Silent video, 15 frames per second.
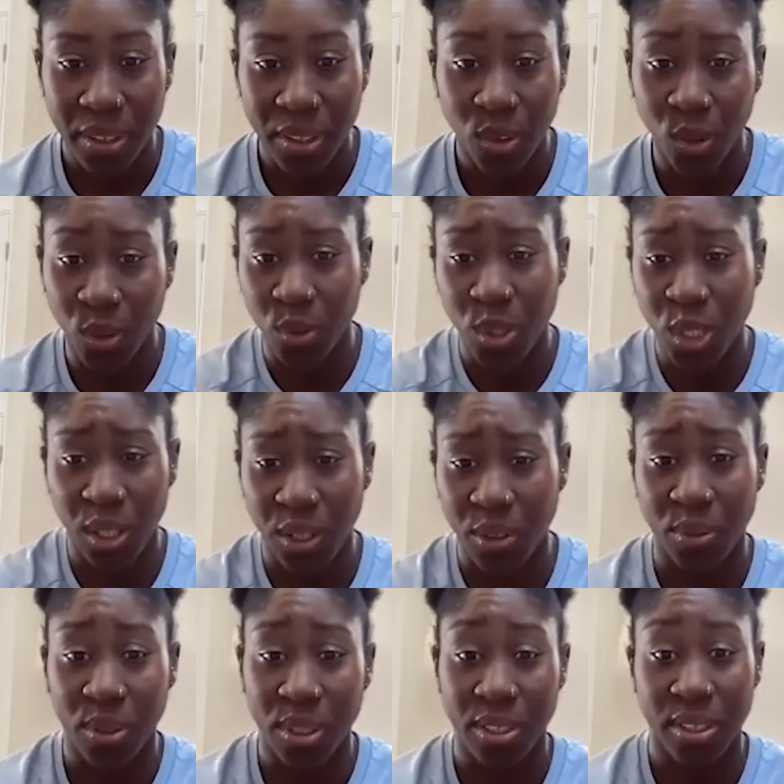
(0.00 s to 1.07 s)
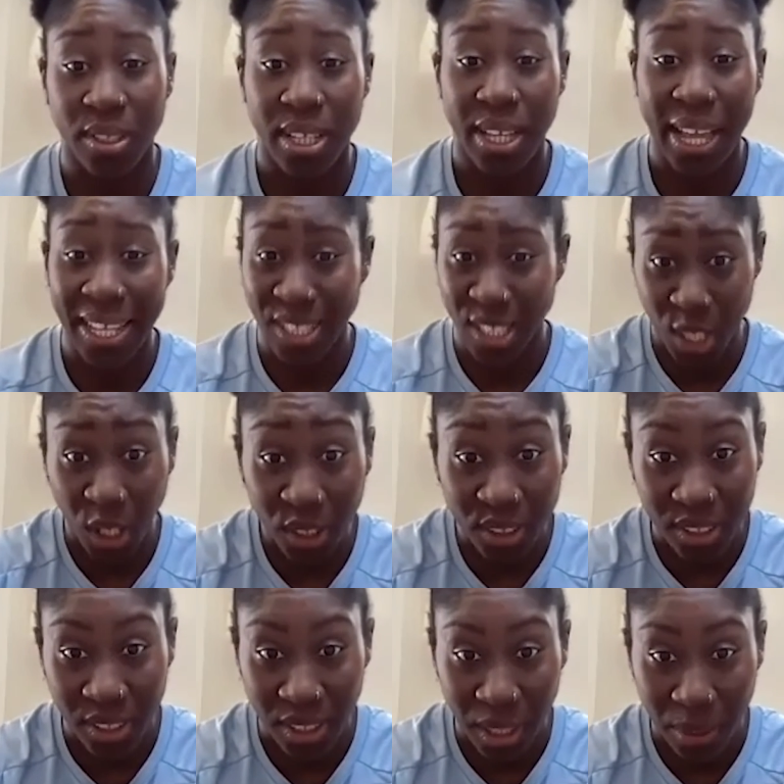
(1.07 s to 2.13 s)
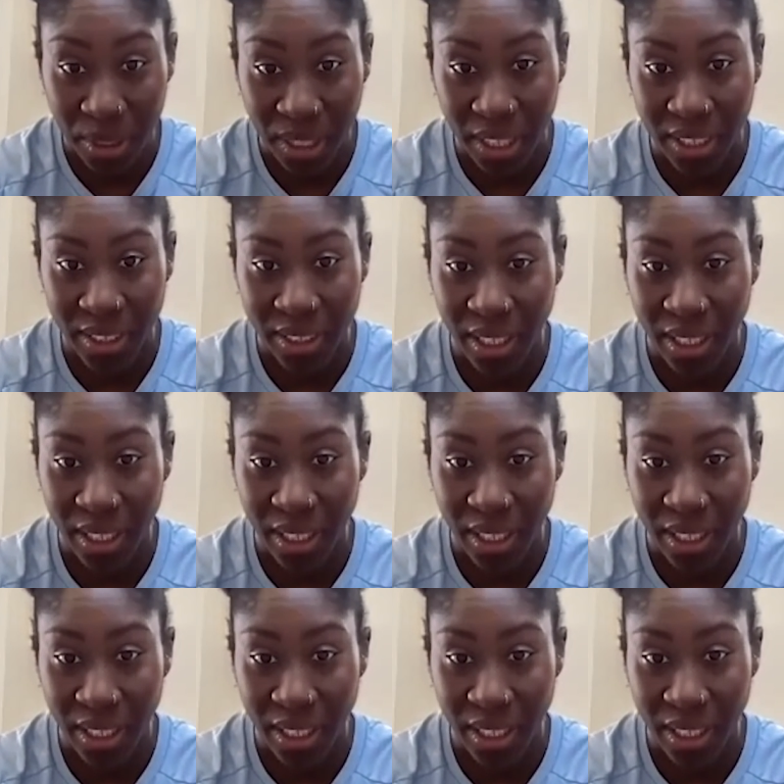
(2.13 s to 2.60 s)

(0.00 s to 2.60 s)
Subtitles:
Or, as a youngster coming in,